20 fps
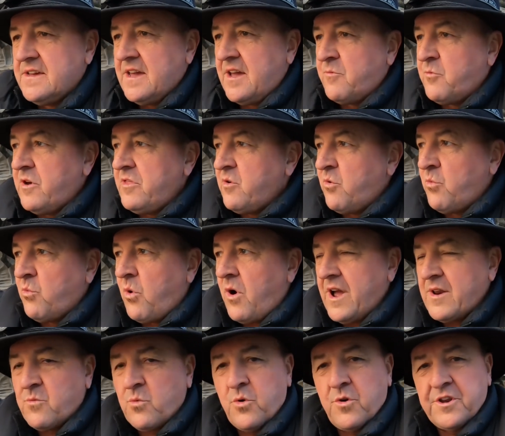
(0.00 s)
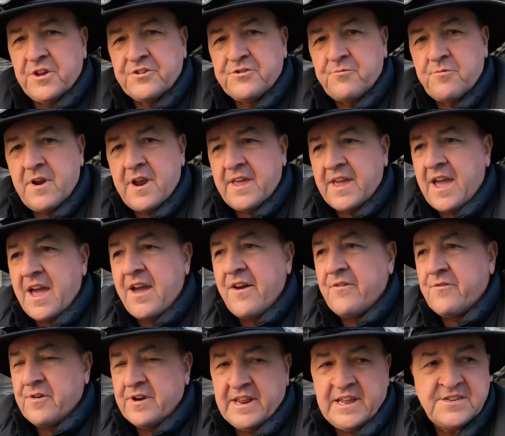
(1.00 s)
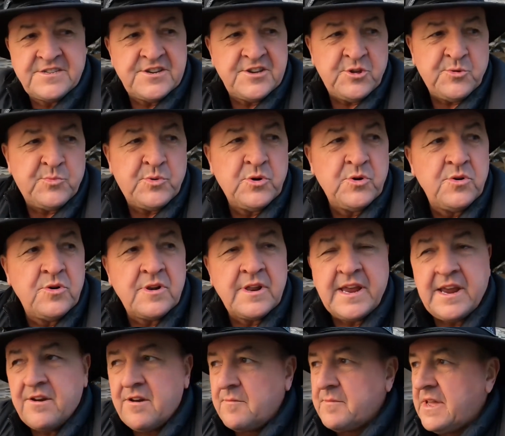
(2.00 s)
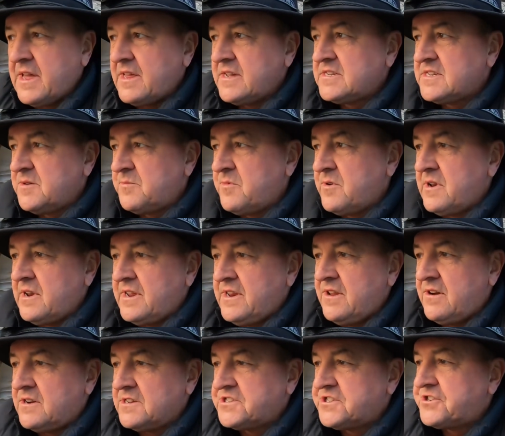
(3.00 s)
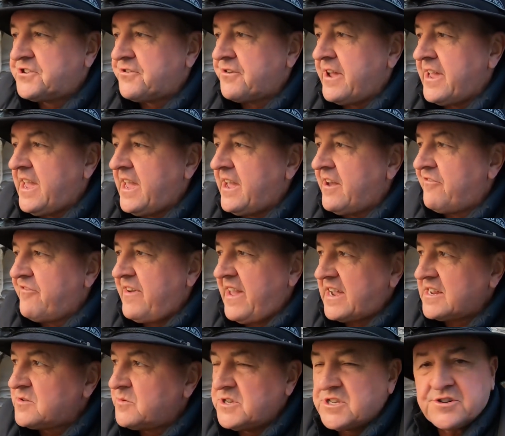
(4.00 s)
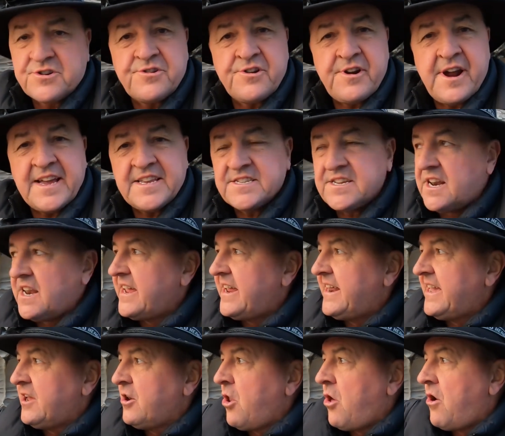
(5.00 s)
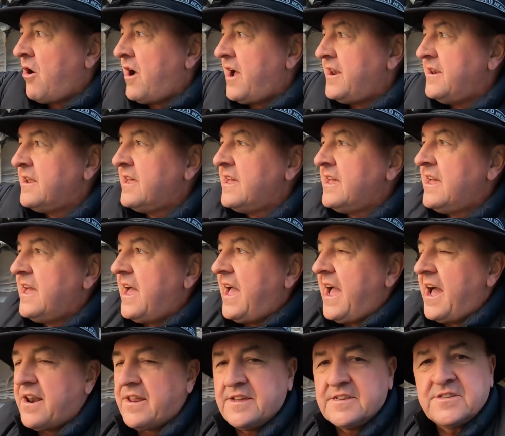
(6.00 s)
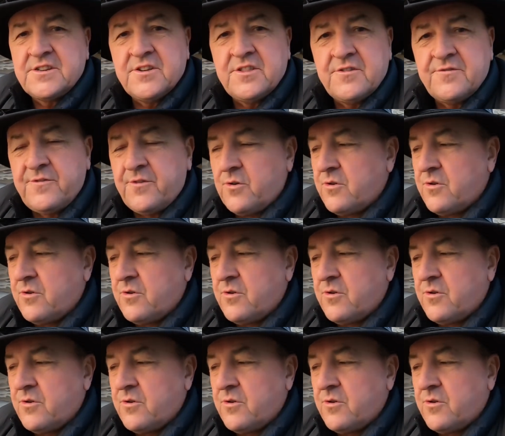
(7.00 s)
and when the white water is running over and into the pool here, I'm getting some really nice streaking effects, which creates a leading line out into the